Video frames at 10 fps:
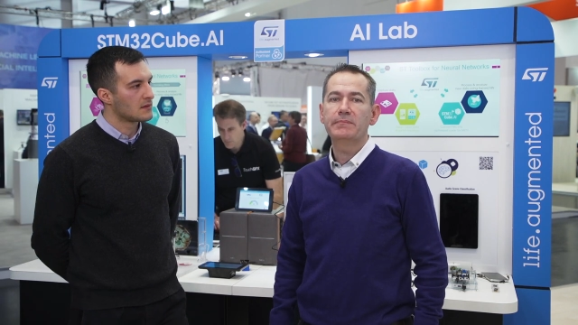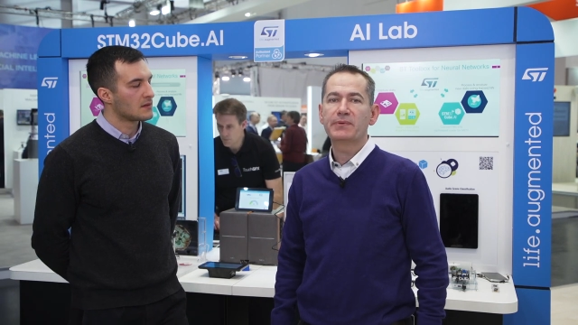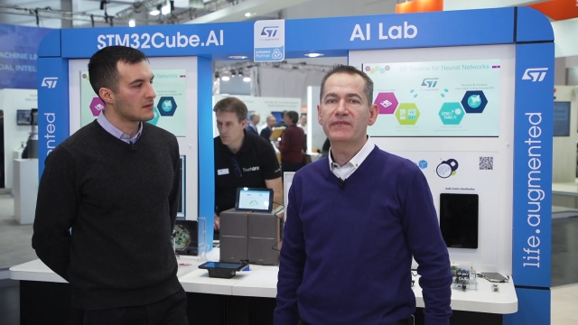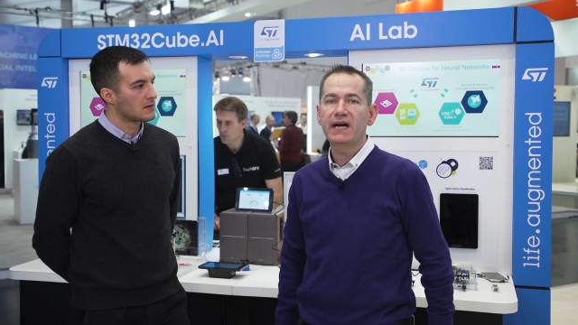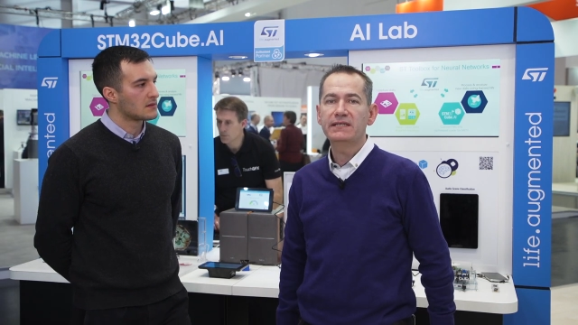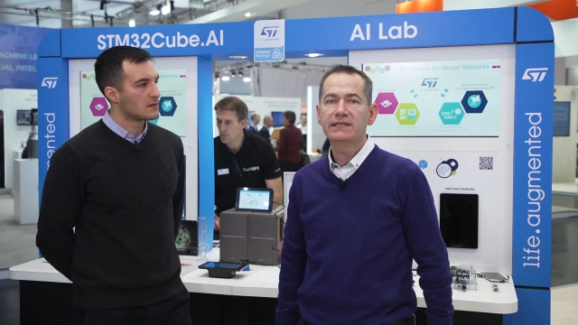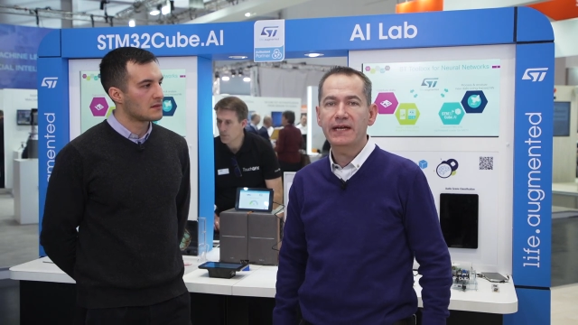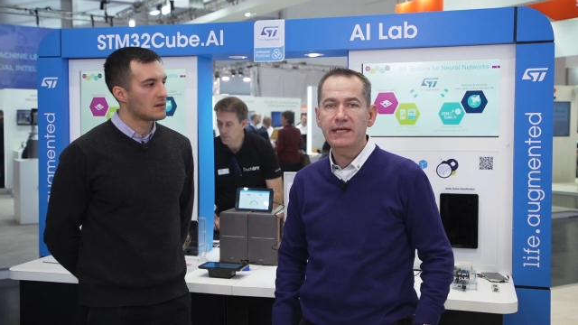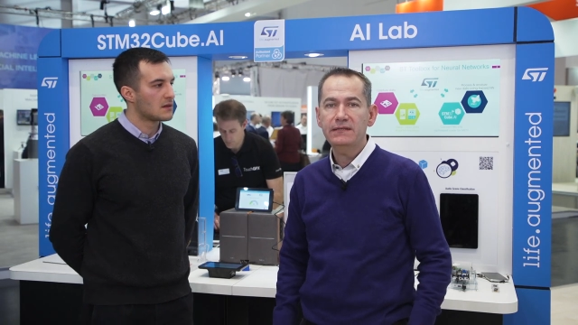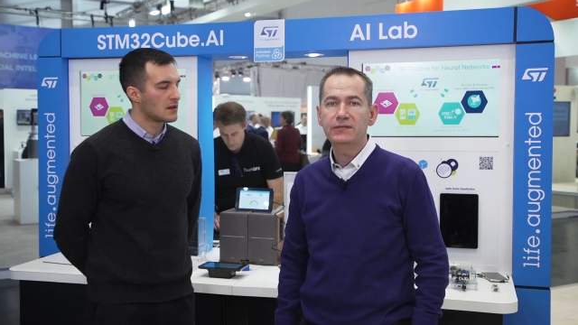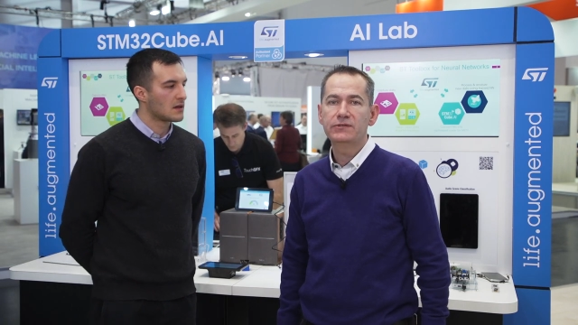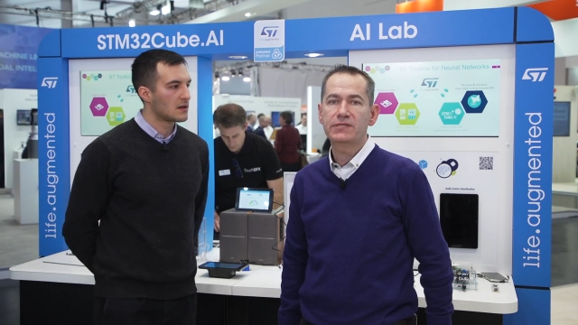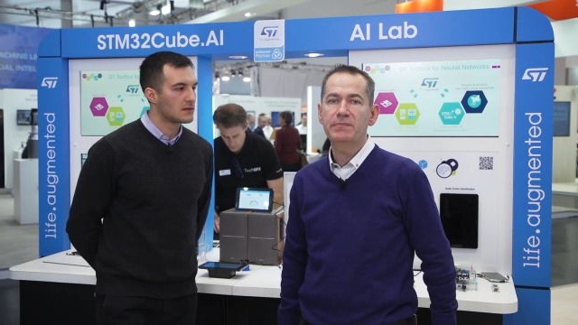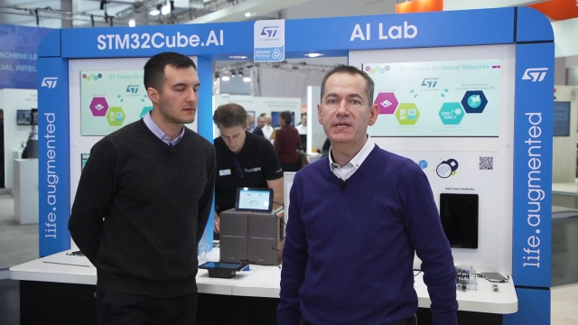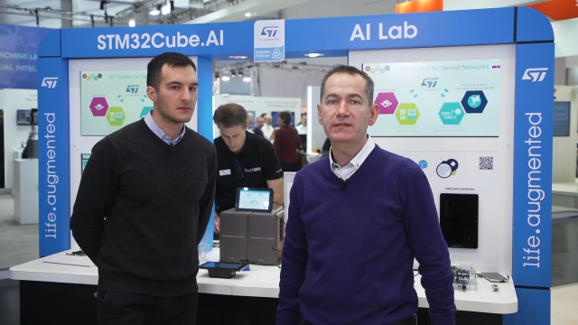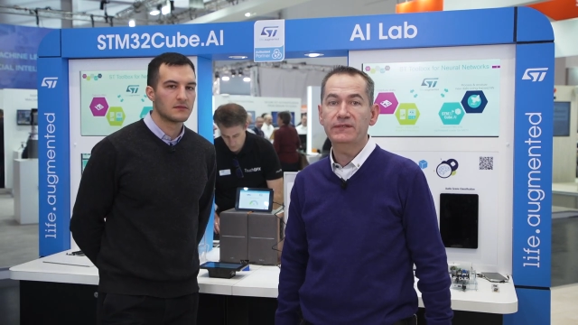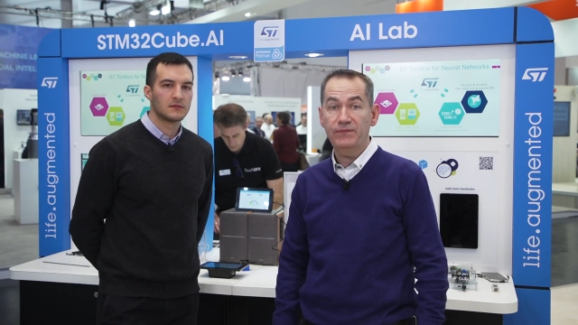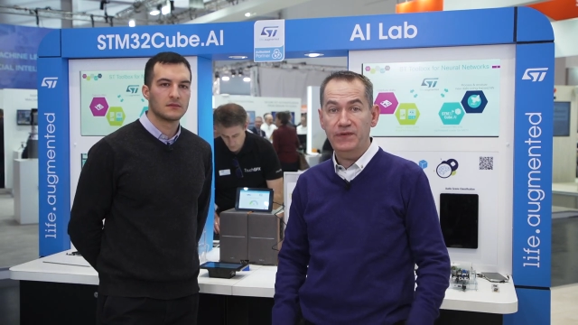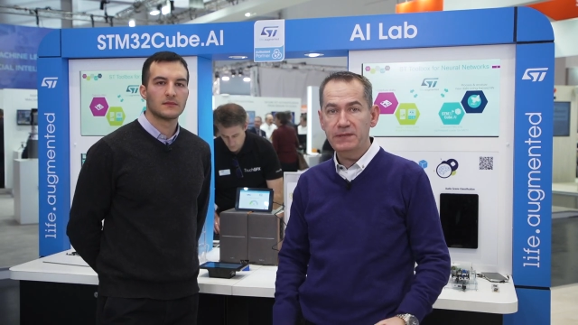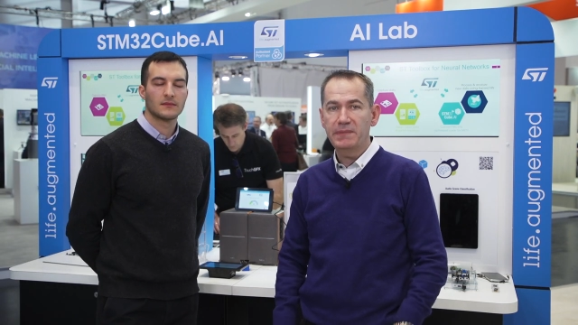Speaker 1: and provide great
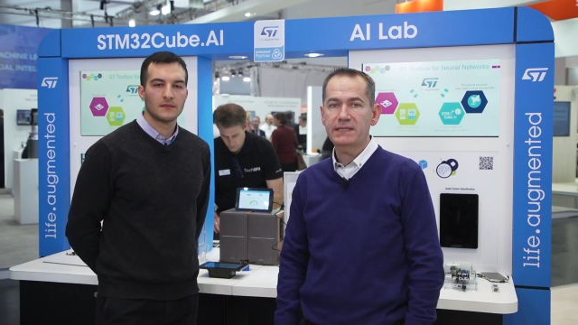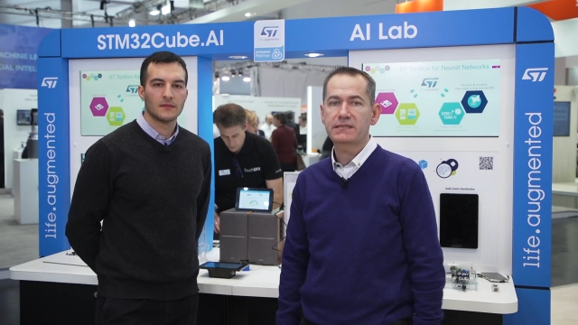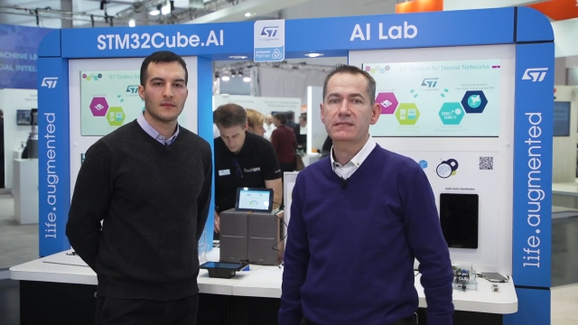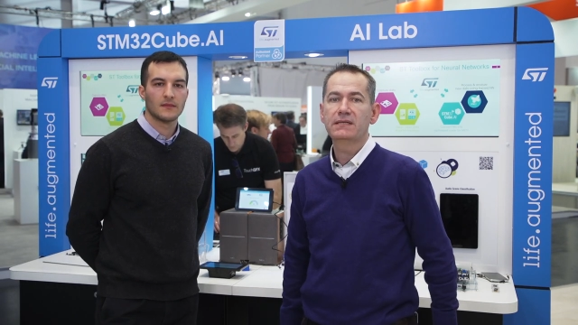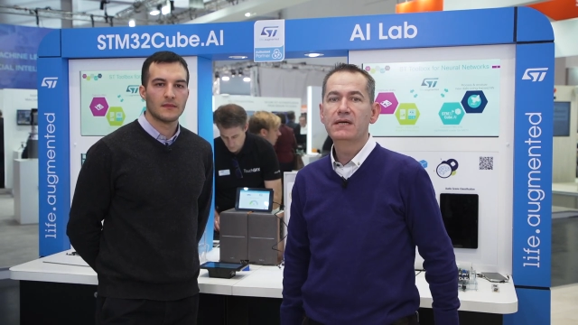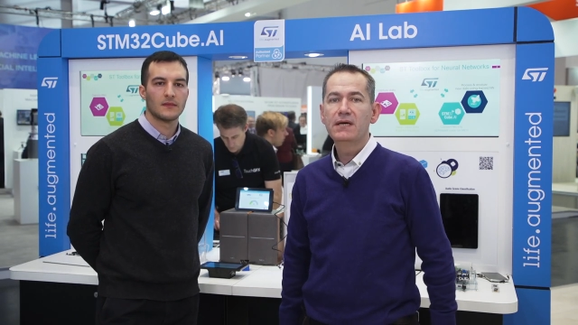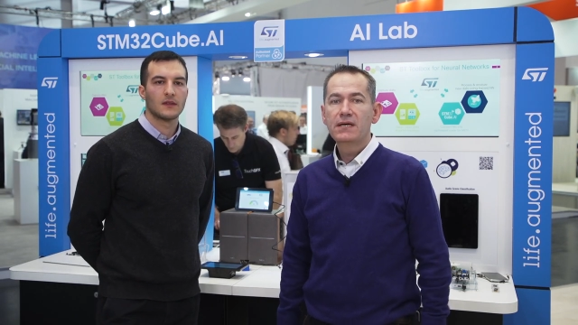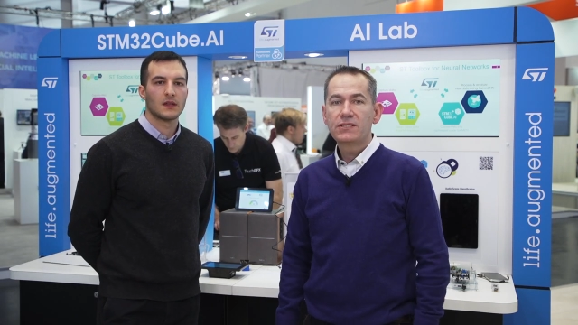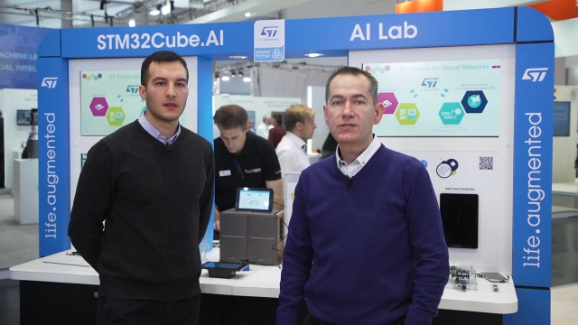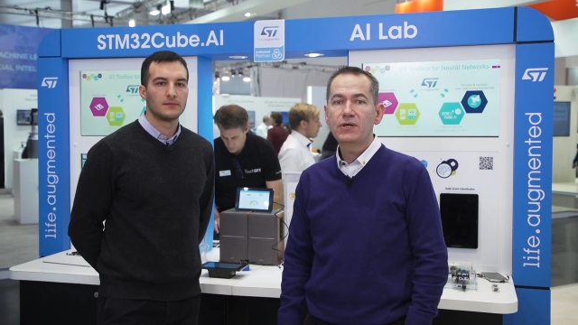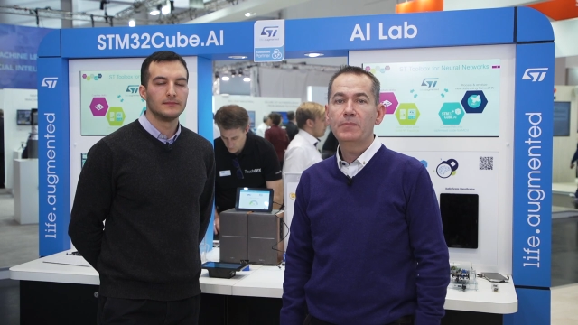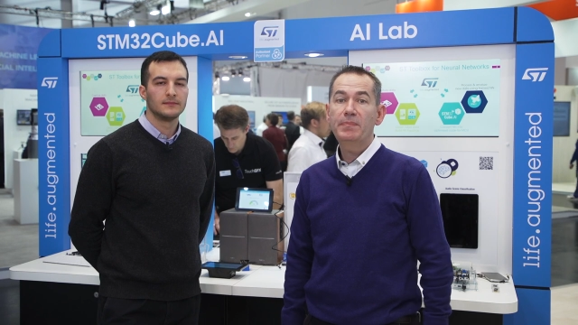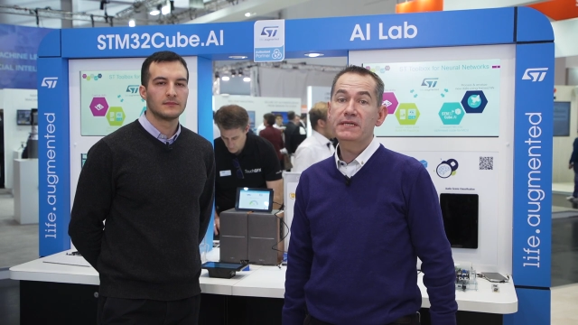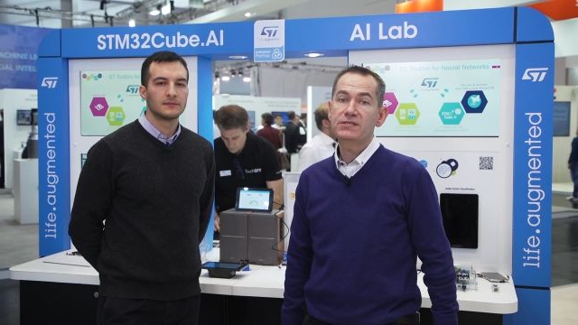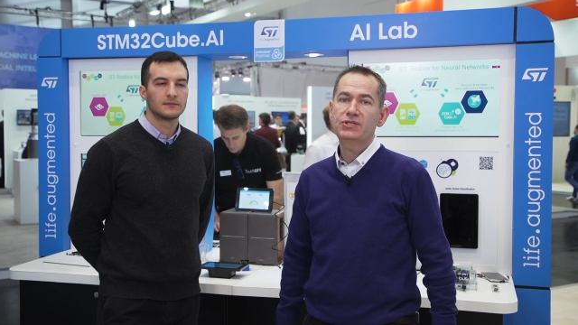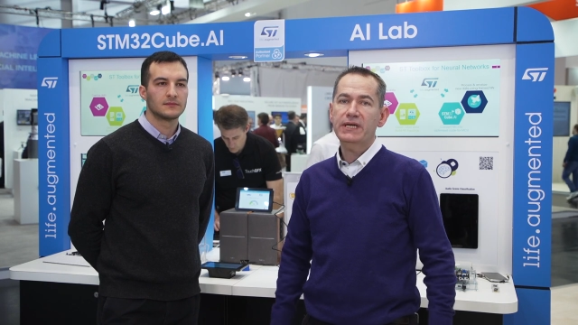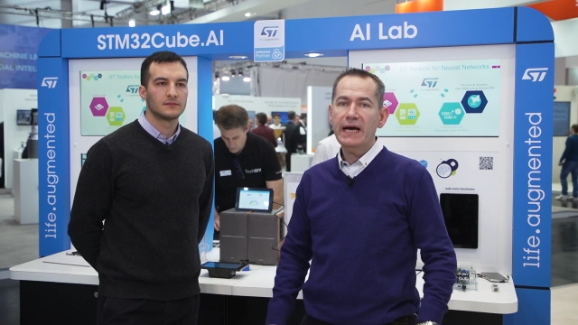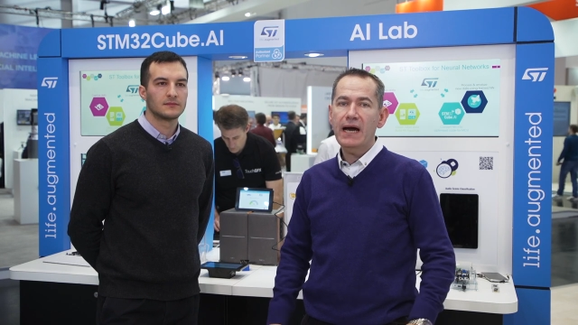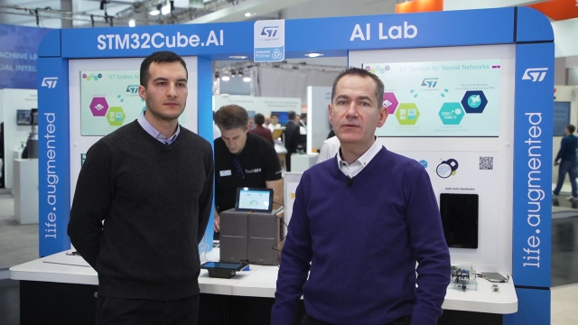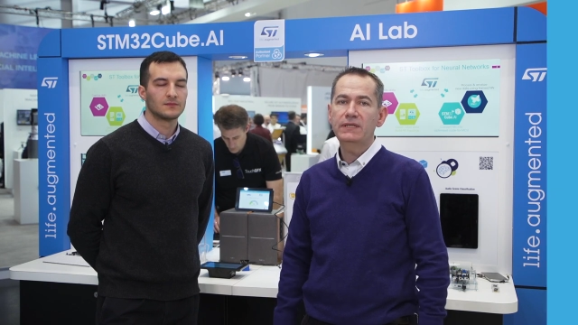usability feedbacks. So please
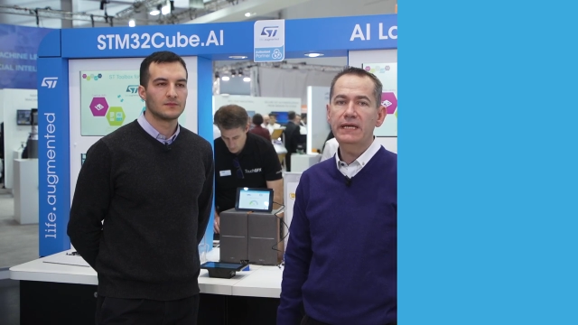check out the